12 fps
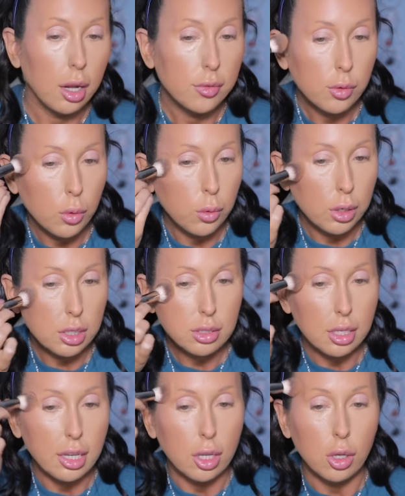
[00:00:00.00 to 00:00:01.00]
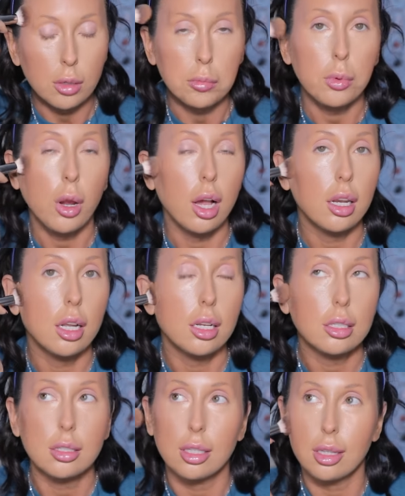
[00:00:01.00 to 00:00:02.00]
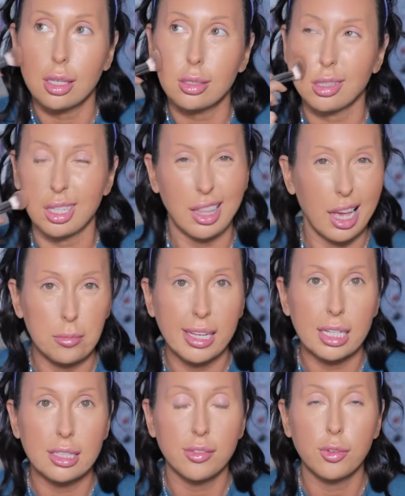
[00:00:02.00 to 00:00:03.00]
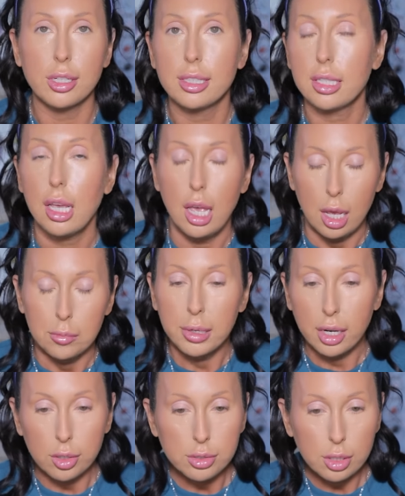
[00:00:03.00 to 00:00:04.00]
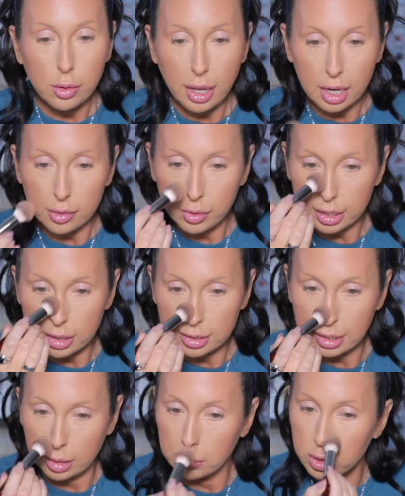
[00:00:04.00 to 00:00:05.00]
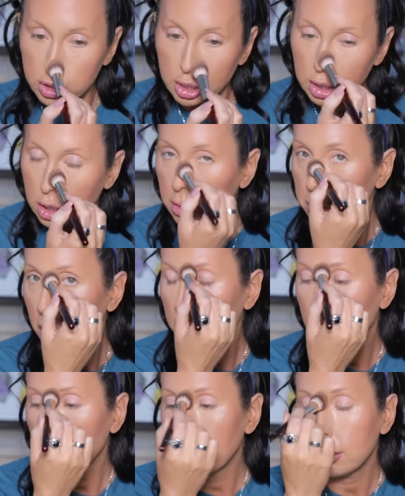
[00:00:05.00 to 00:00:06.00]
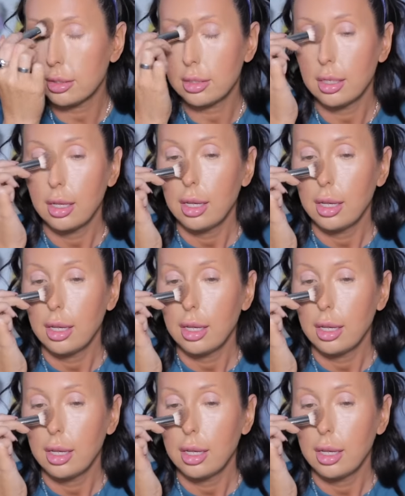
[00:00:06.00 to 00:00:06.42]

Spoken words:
of course, like good products and things like that make a difference, but also kind of like sandwiching your products